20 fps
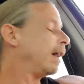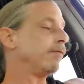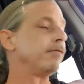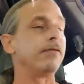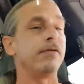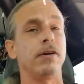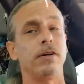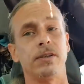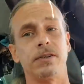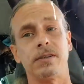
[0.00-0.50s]

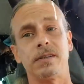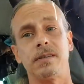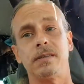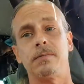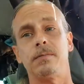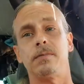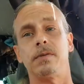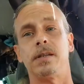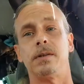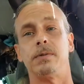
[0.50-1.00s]
at first
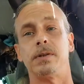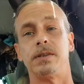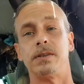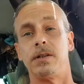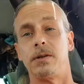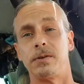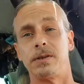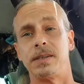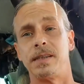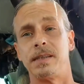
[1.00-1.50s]
there
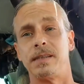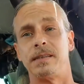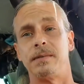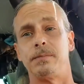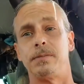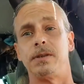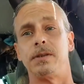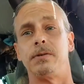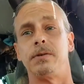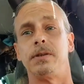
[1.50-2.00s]
was no
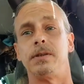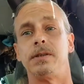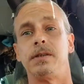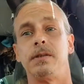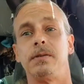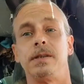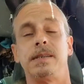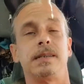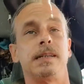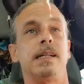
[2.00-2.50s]
system to it,
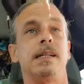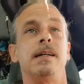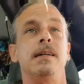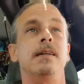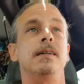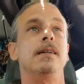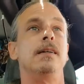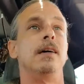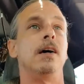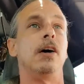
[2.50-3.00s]
so it's like
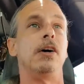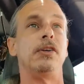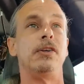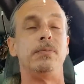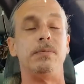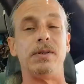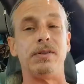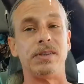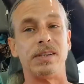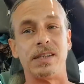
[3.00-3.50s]

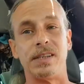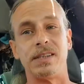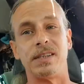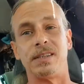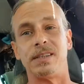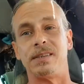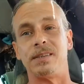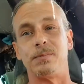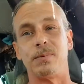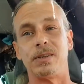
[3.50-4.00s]
other
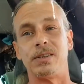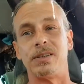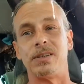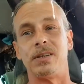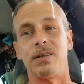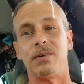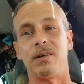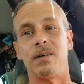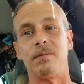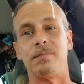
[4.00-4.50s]
musicians would
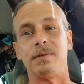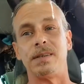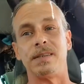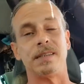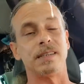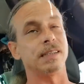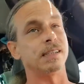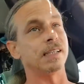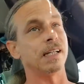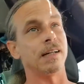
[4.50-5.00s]
show up
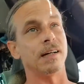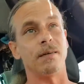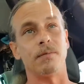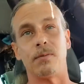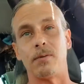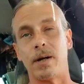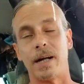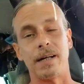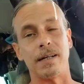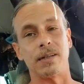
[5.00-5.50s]
and set
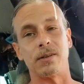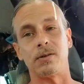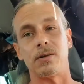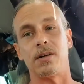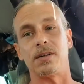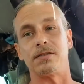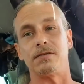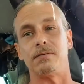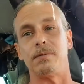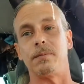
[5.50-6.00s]
up right
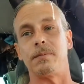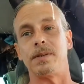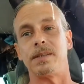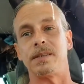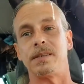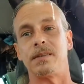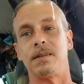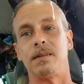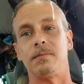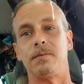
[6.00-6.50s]
across from them
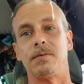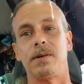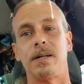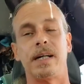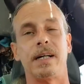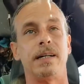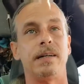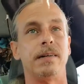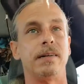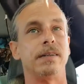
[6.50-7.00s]
and start
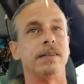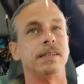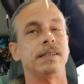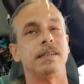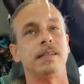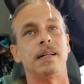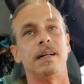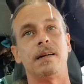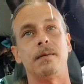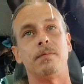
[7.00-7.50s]
playing, or
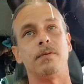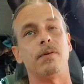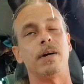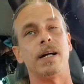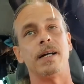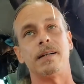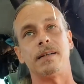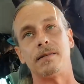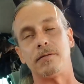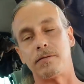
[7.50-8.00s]
set up
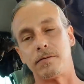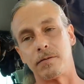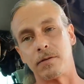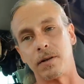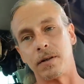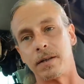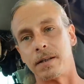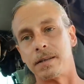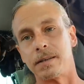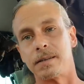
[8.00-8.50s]
right at the
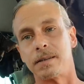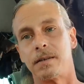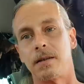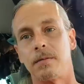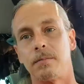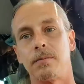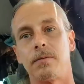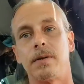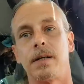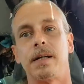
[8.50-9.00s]
front and
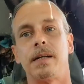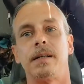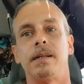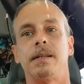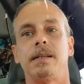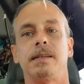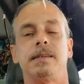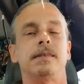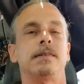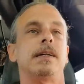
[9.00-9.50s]
start
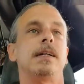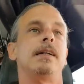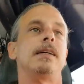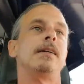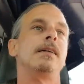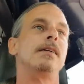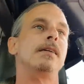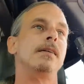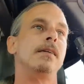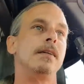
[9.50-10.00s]
playing, and it's
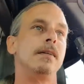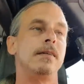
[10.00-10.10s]
like